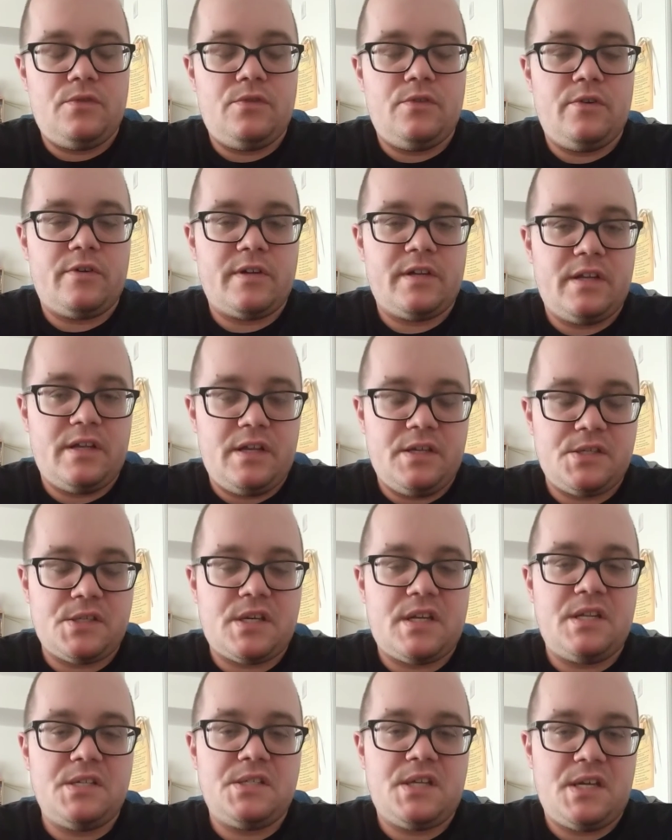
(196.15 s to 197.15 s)
it's
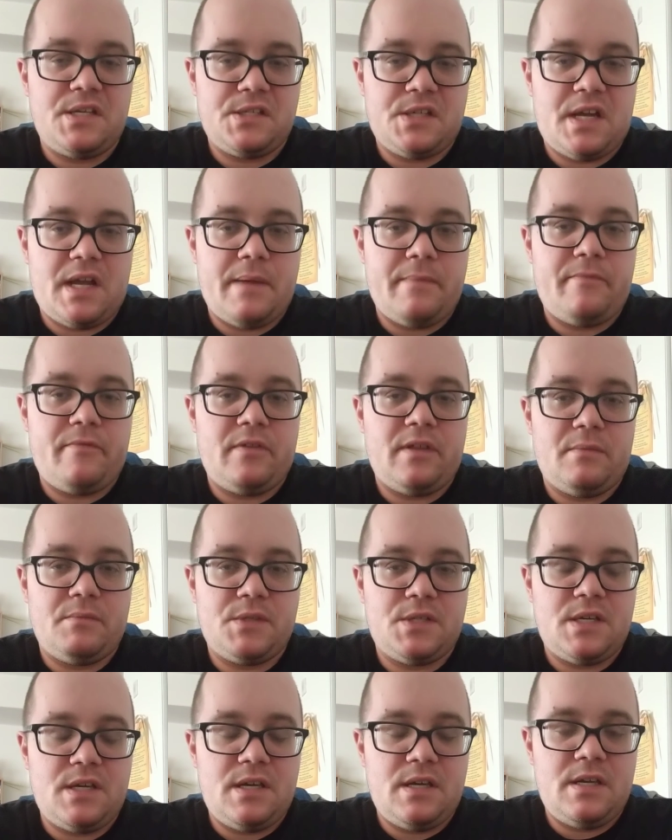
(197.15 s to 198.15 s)
going to take time for them
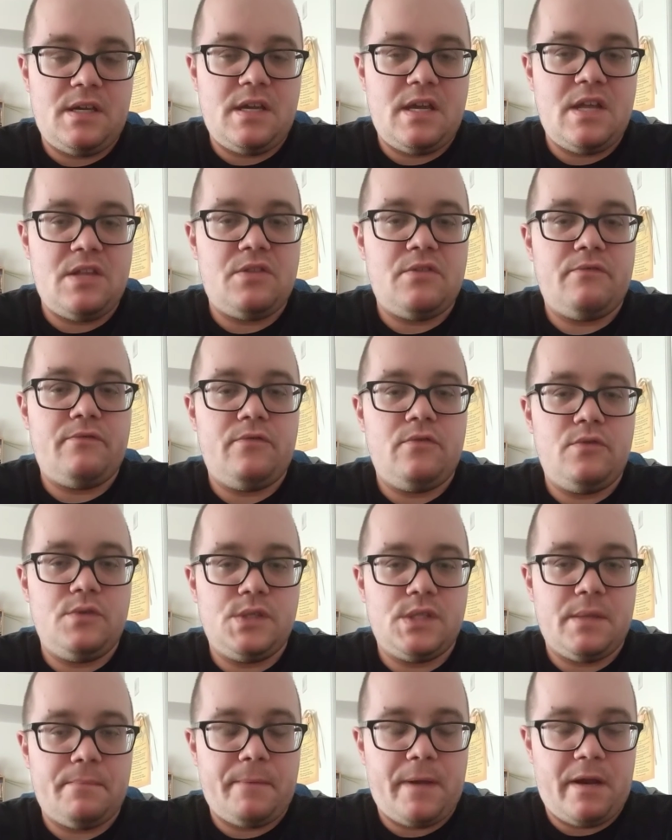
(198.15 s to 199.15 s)
to eat the
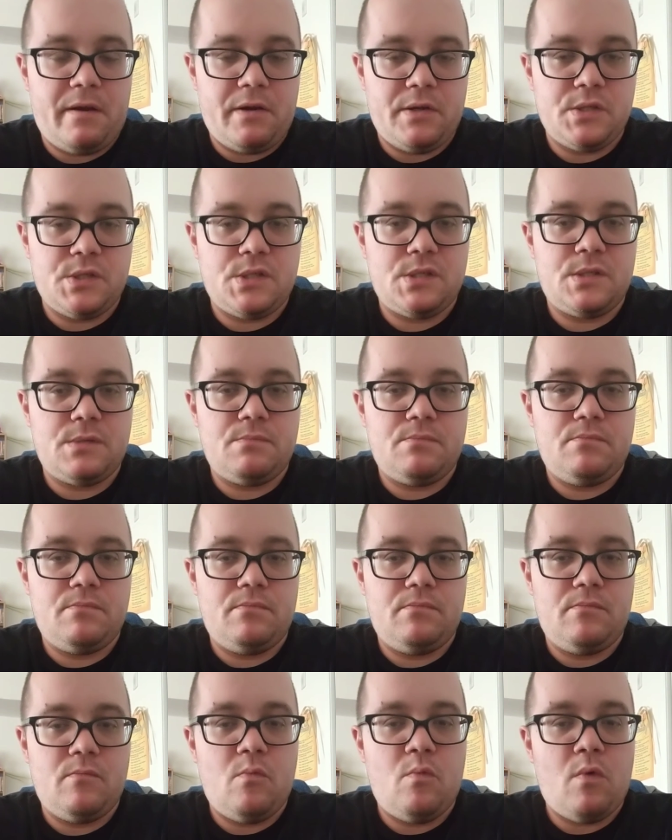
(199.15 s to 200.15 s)
foods that parents
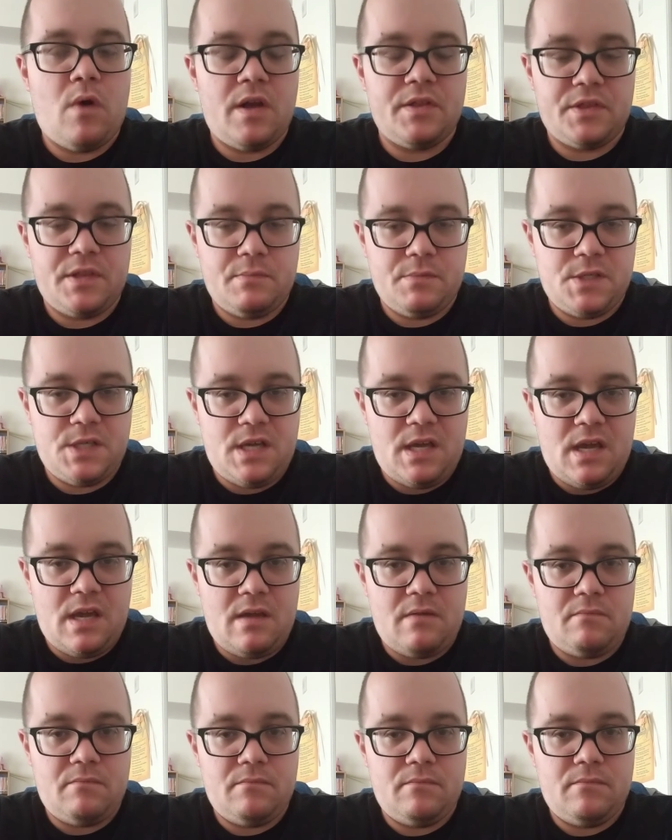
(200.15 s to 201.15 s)
want them to eat.